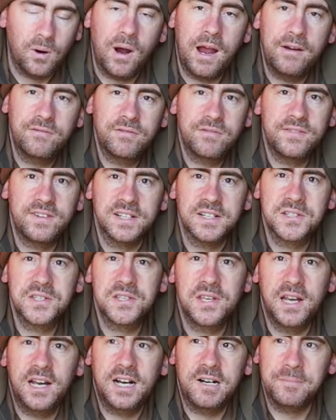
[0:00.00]
well, everything's
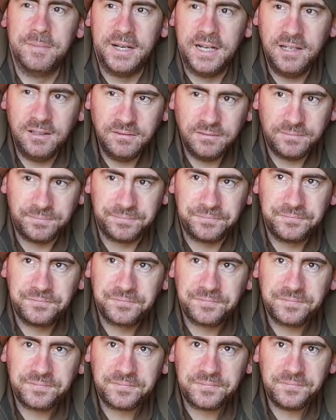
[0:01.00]
set up now.
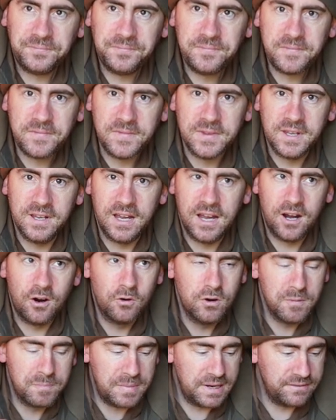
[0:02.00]

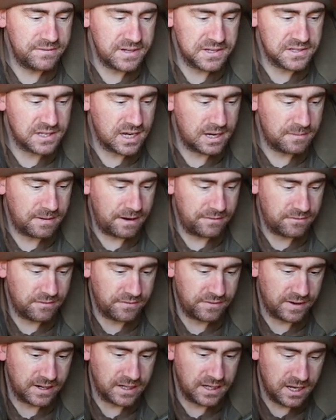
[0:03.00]
All the bivvies out,
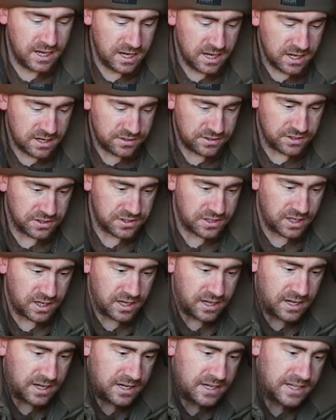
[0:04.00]
everything. Just
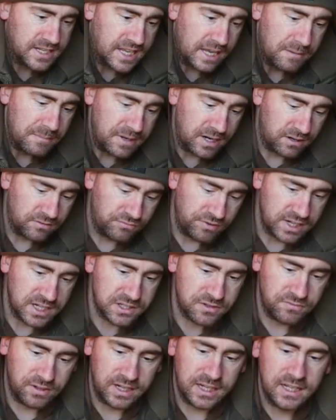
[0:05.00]
getting my old
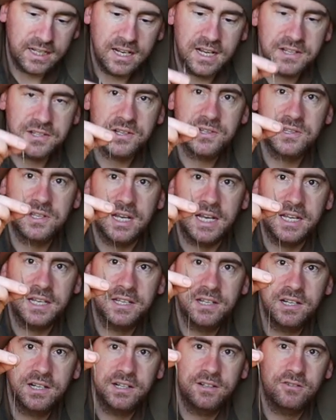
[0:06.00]
rigs ready, as I
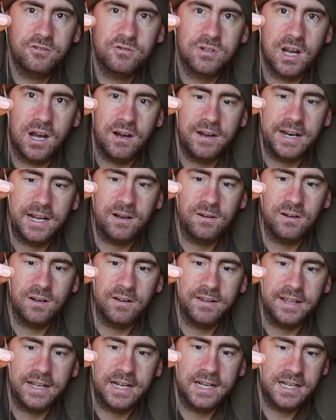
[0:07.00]
said, and all going out
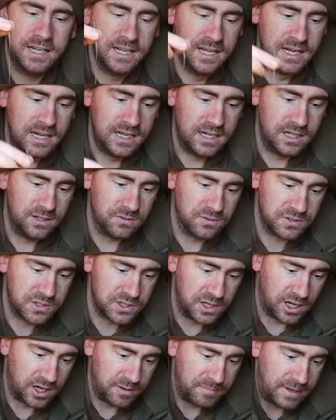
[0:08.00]
like that. Little
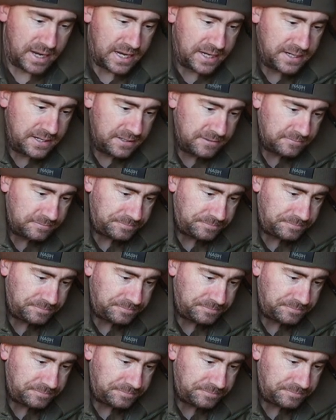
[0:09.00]
snowman.